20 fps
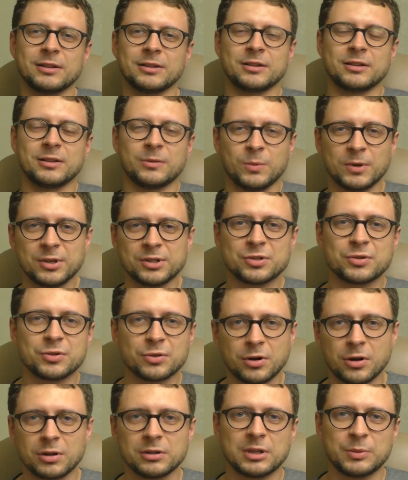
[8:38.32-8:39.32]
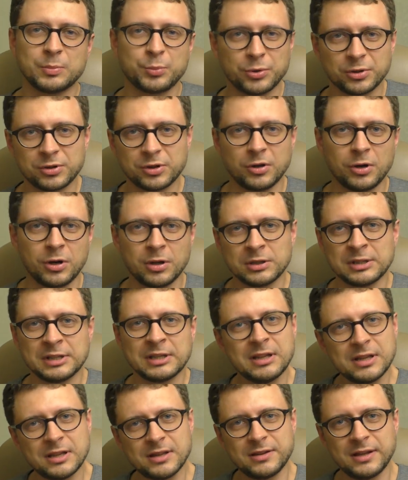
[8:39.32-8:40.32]
the watch you're gonna put on
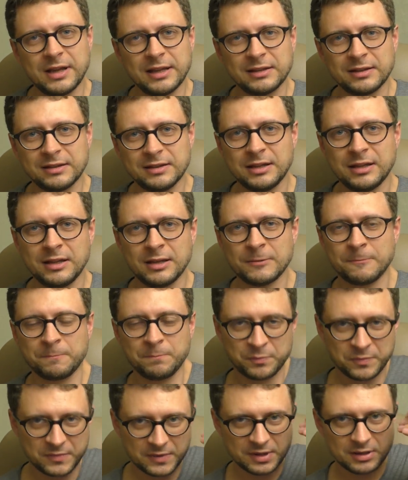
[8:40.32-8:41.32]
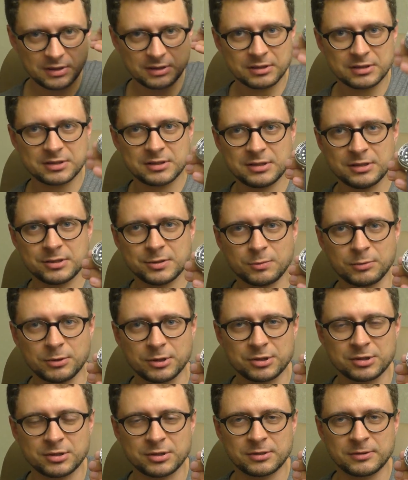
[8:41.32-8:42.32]
that day is this
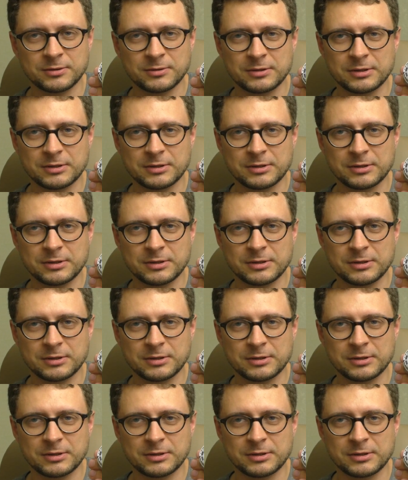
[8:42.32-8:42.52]
watch.